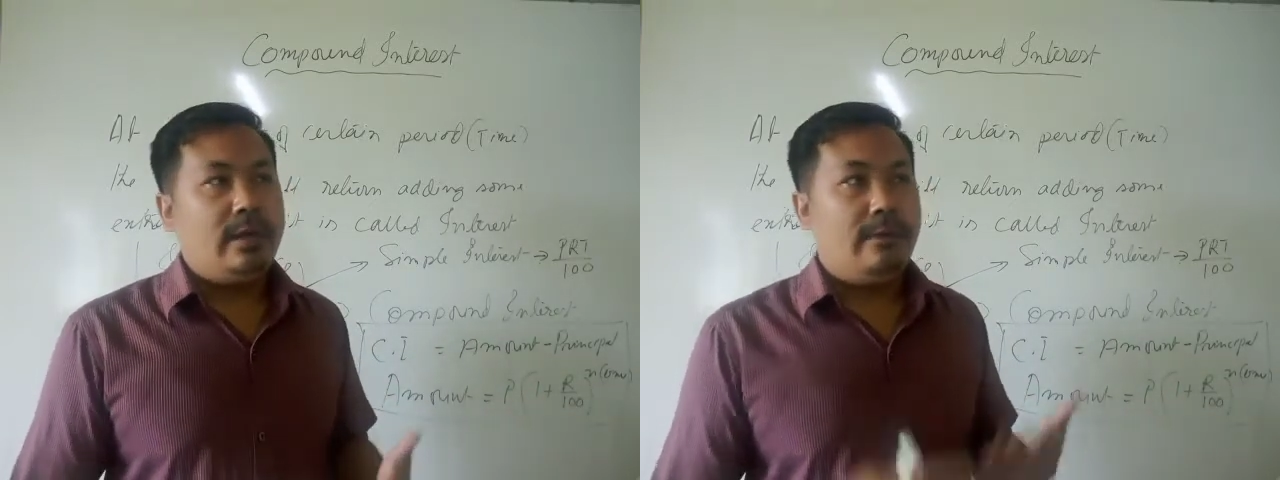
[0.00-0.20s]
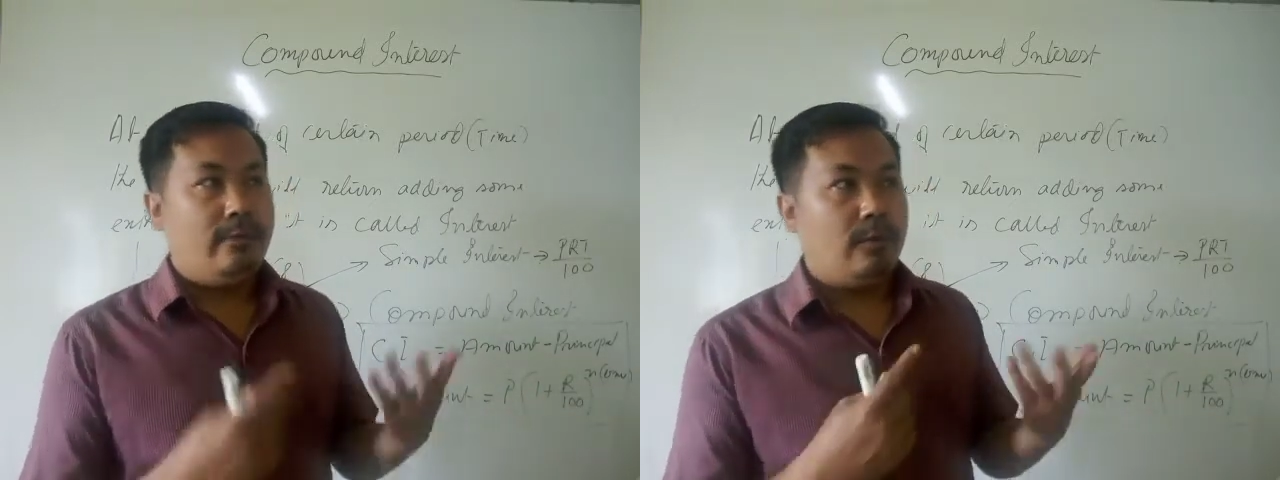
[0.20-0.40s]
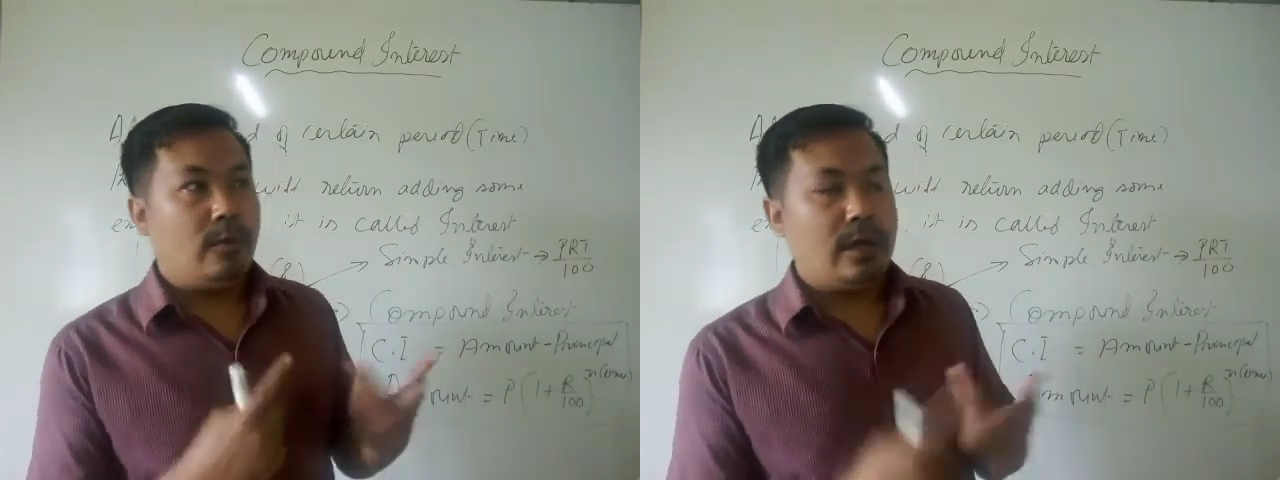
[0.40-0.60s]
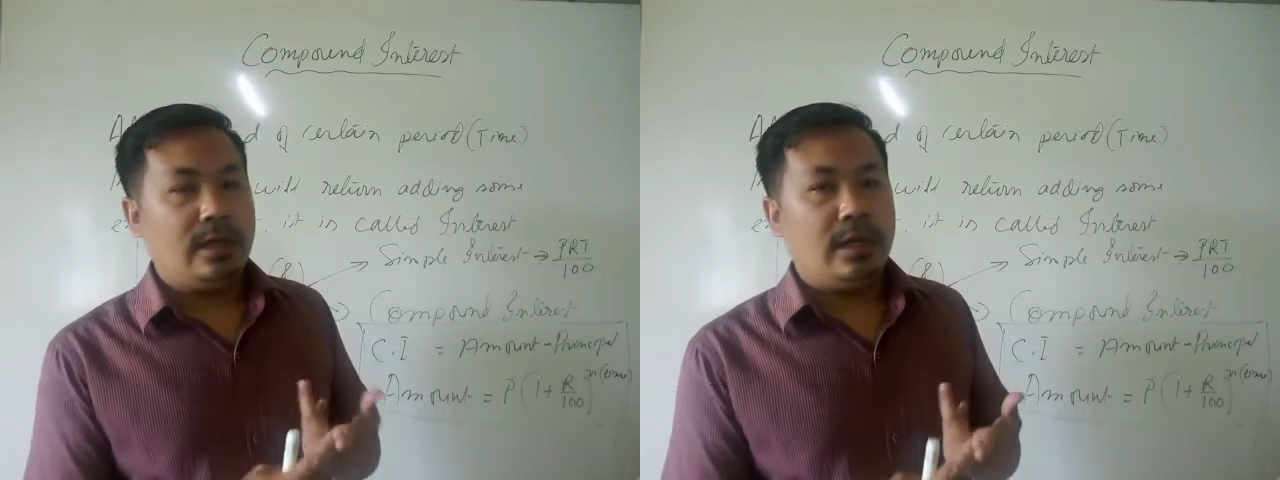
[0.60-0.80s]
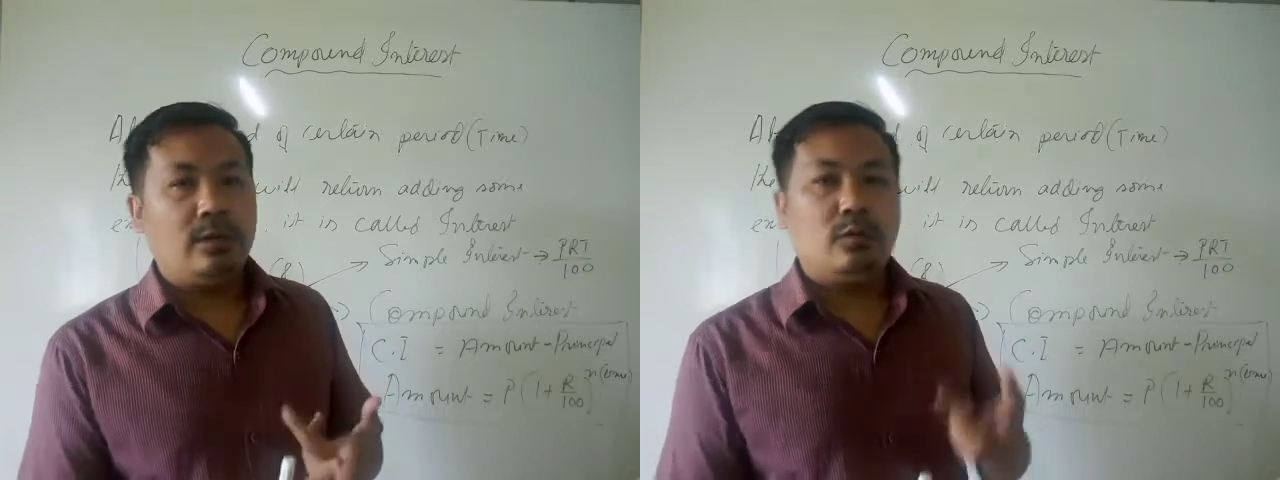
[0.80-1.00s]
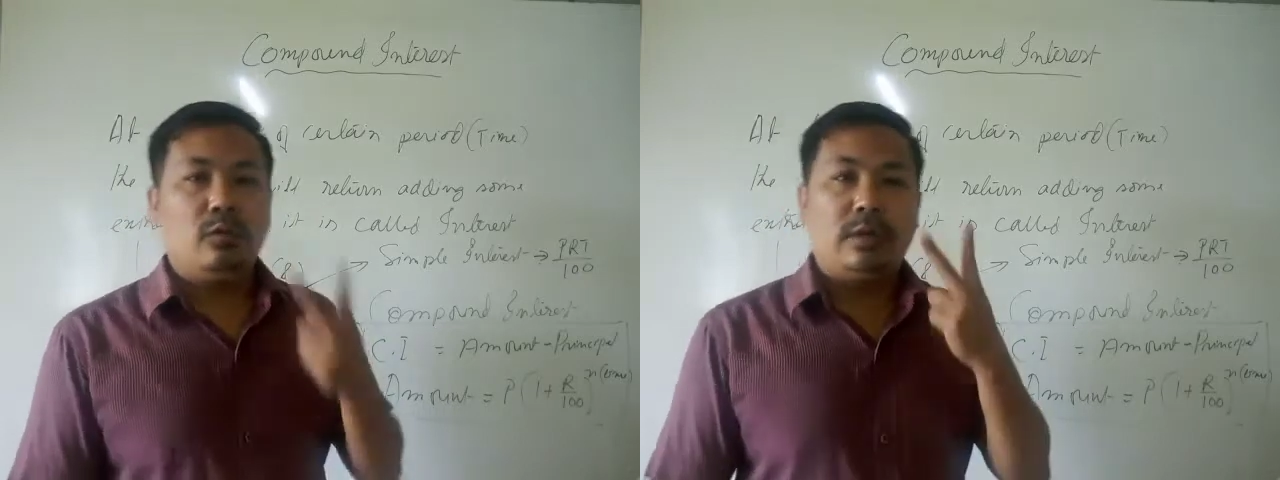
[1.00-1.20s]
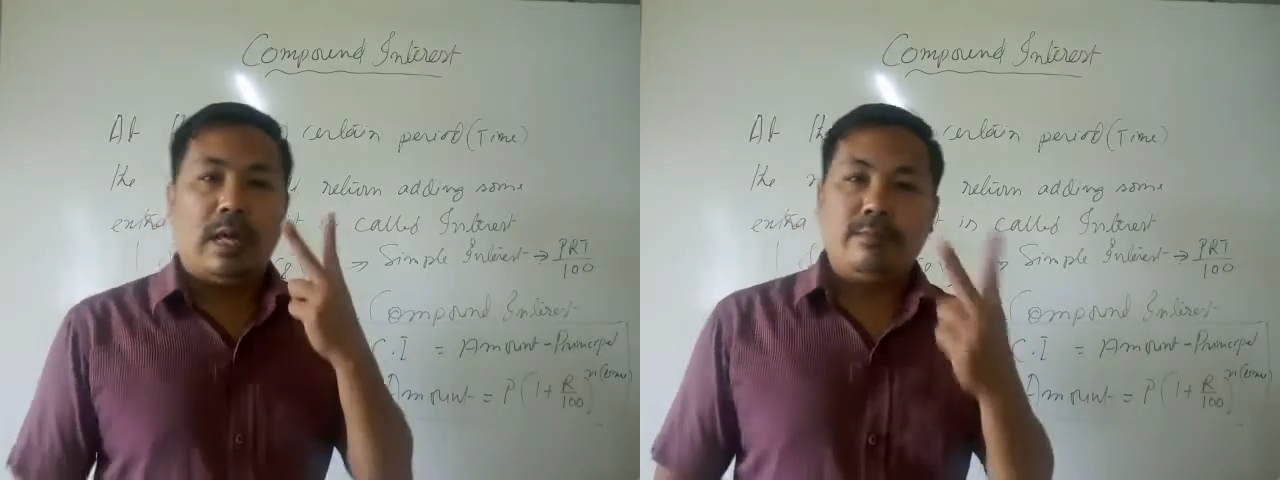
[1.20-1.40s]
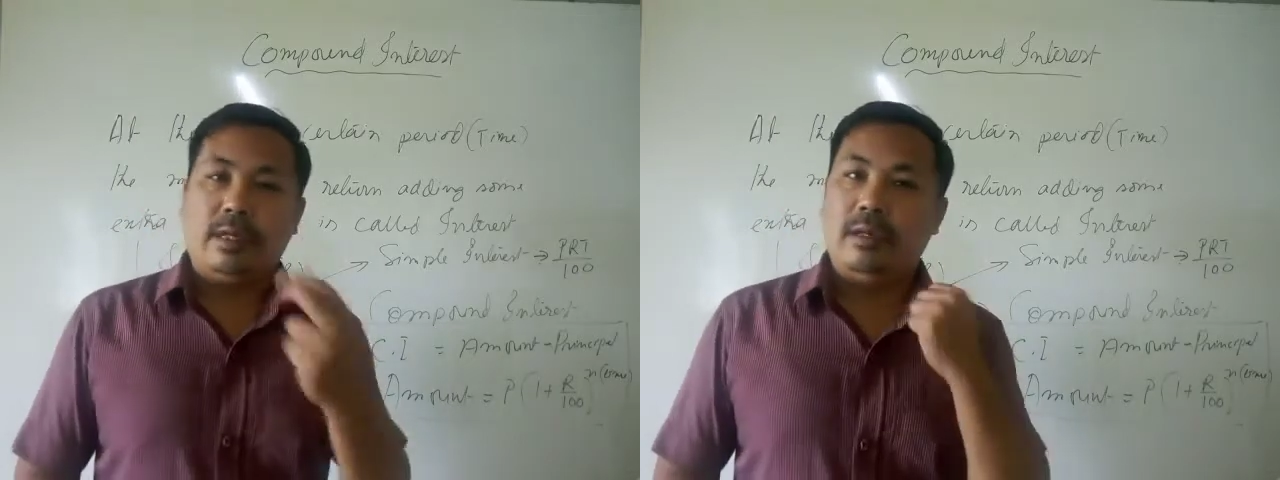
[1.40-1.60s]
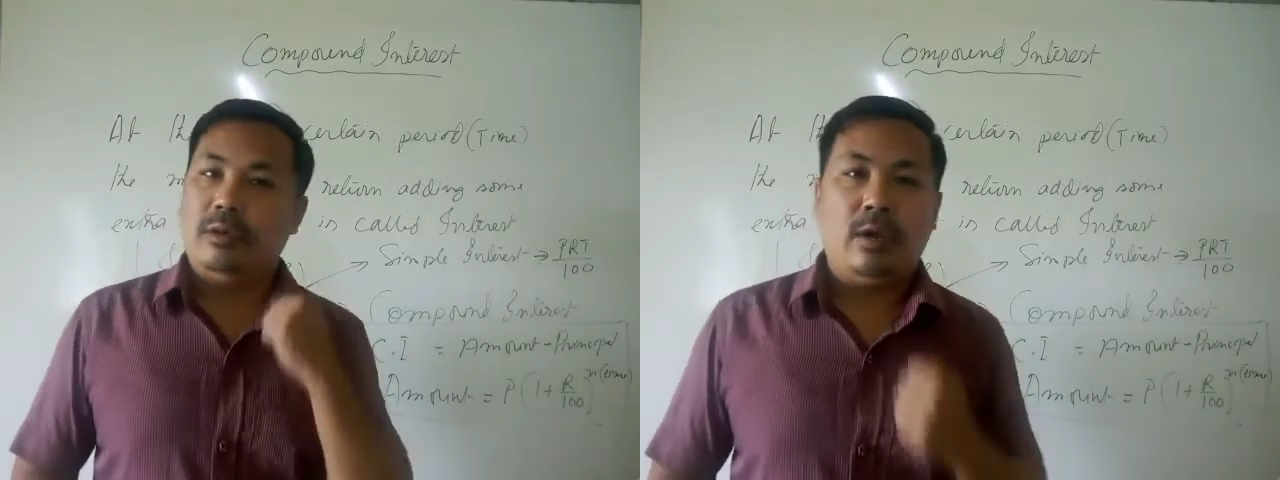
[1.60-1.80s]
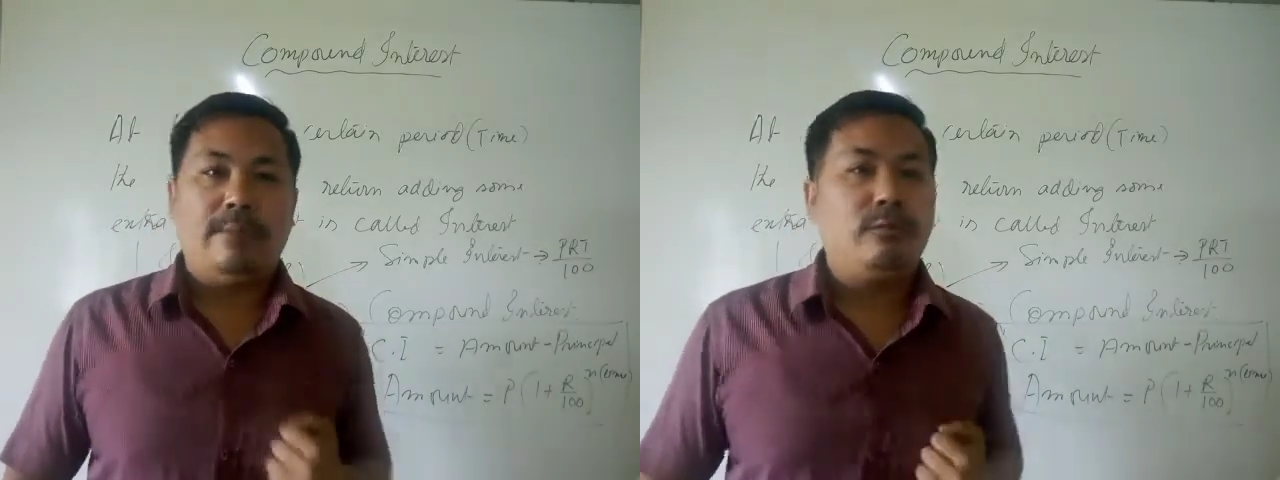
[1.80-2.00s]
for 1 year, 2 times, you have